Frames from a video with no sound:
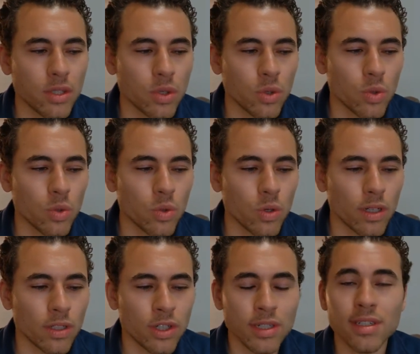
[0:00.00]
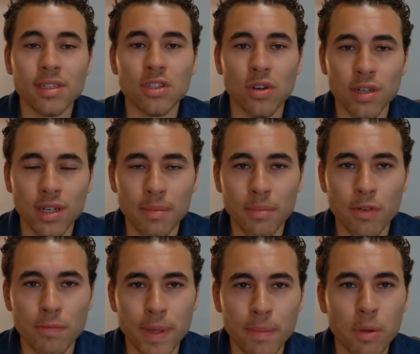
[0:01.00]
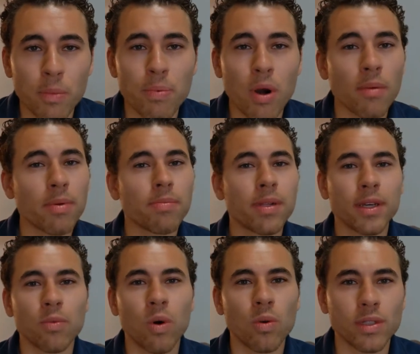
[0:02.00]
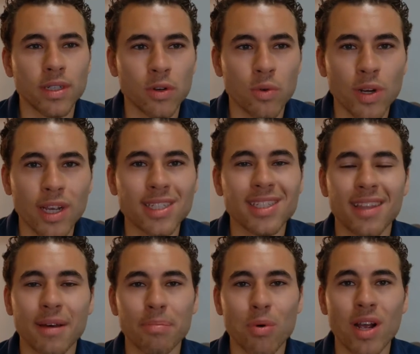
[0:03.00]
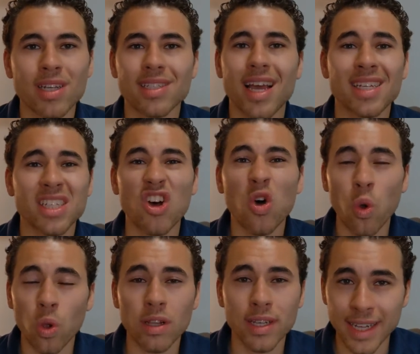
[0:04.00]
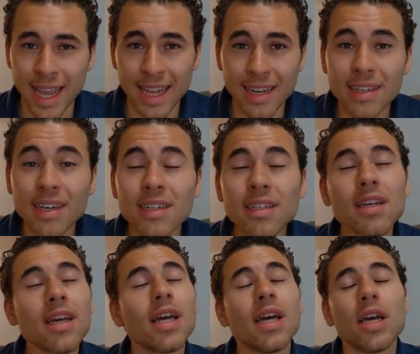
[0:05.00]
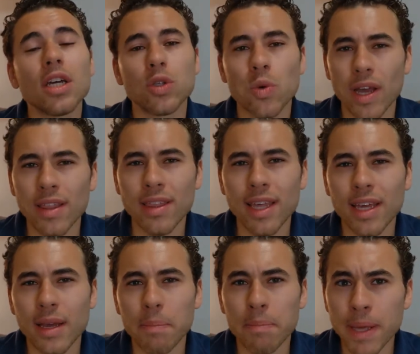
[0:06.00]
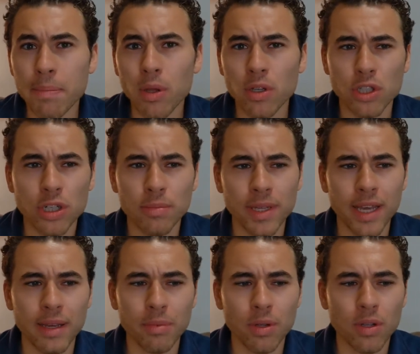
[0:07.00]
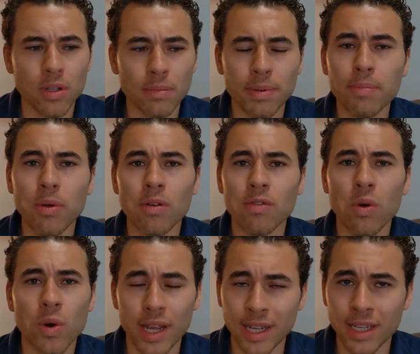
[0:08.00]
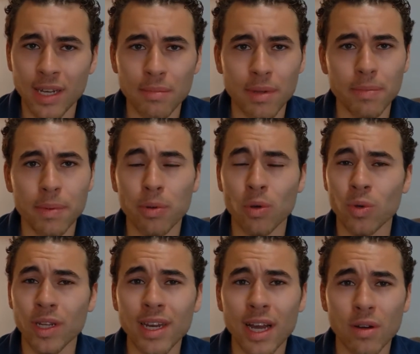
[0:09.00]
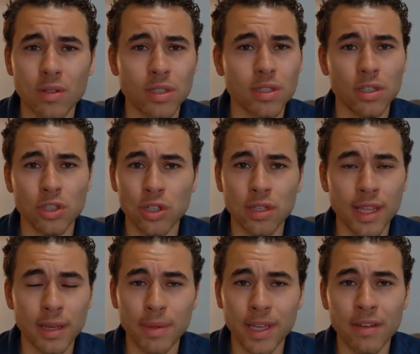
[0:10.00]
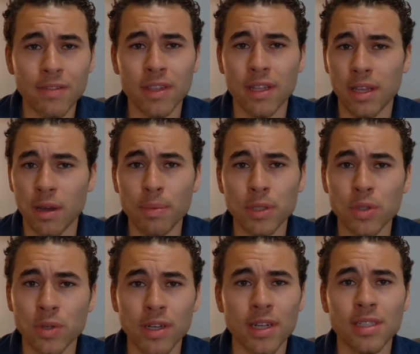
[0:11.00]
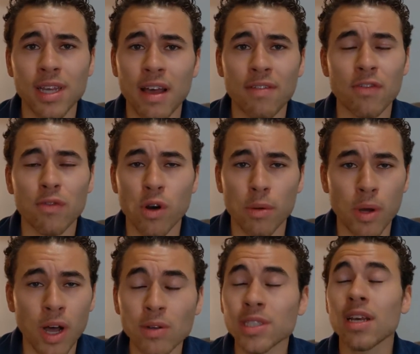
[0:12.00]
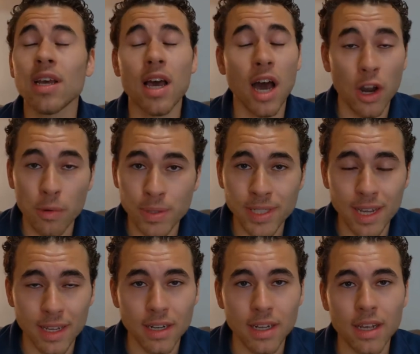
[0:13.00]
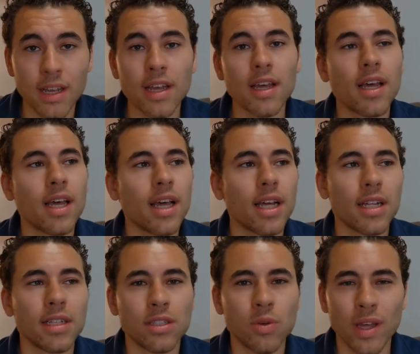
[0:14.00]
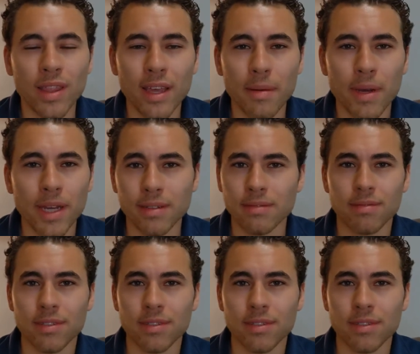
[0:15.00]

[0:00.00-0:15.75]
to just a certain number of people probably won't decrease the price as a whole in Canada. Do I think people of lower income and people who need a house, should they be given the opportunity to have an affordable house? 100%. Do I think it might,